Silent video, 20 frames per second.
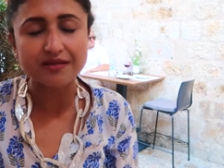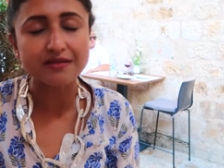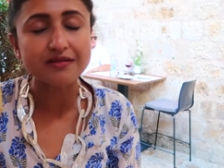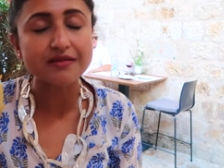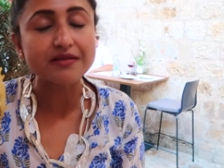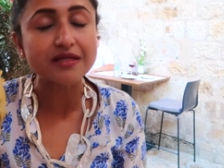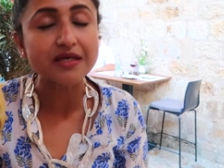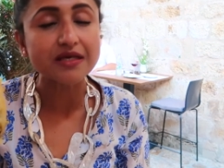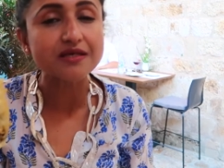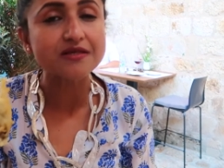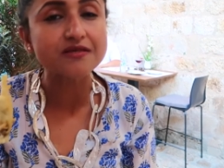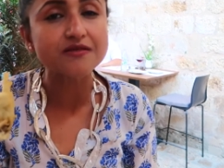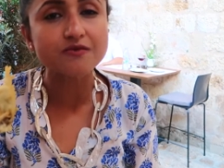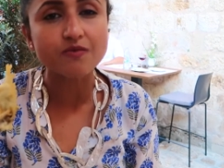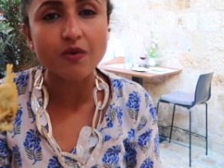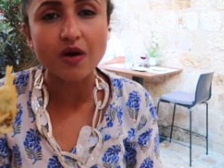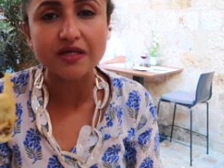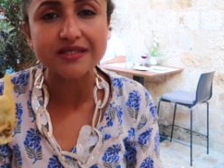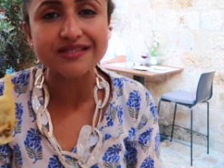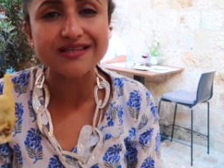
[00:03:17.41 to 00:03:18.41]
And these
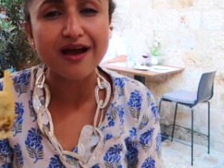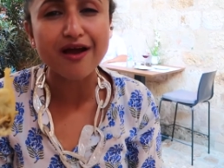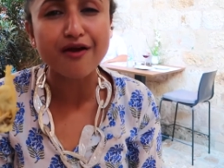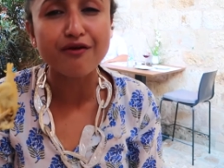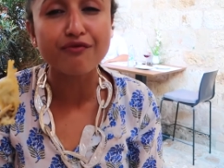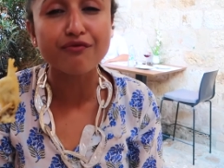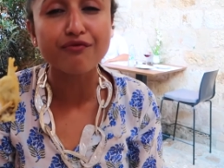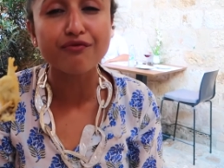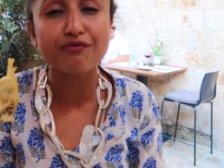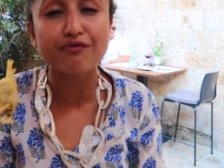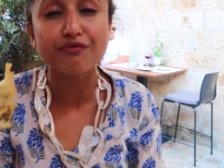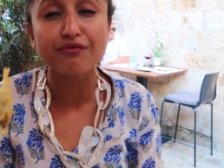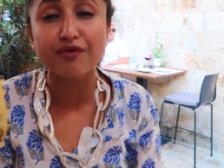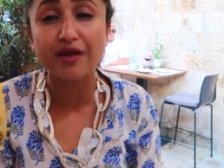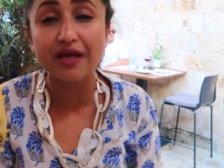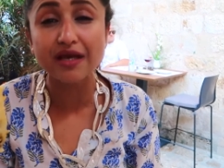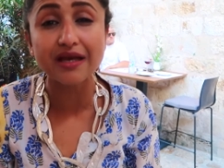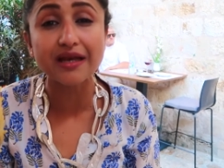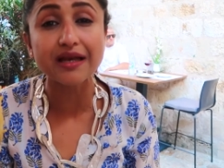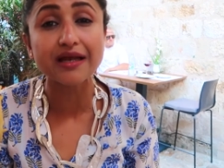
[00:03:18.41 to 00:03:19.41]
ones are
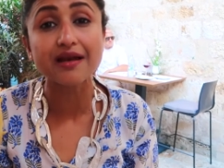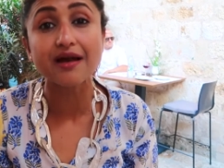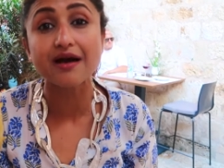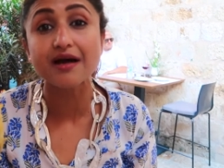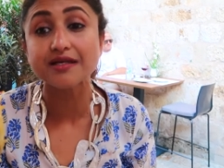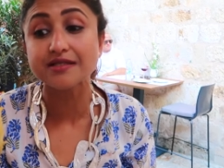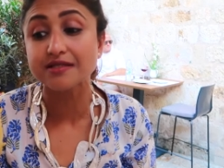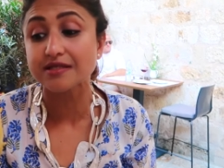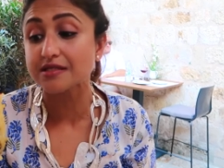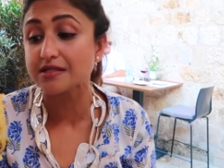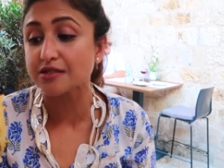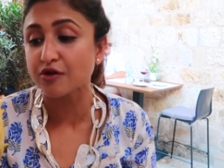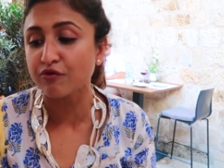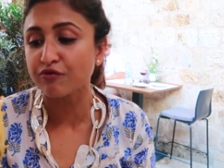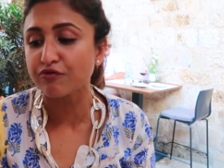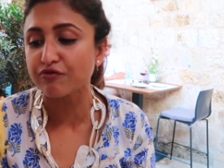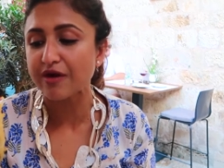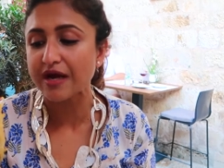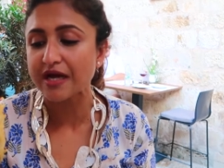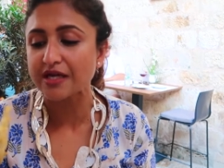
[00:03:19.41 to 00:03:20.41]
really nice. They're so
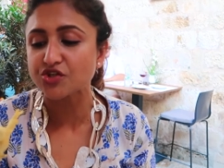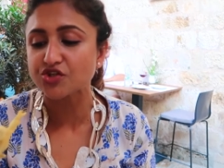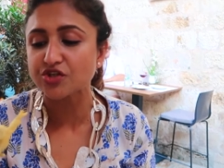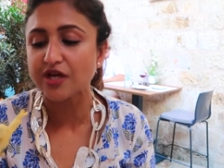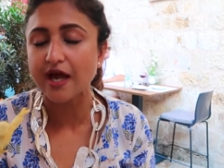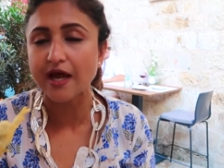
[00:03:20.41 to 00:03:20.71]
fresh.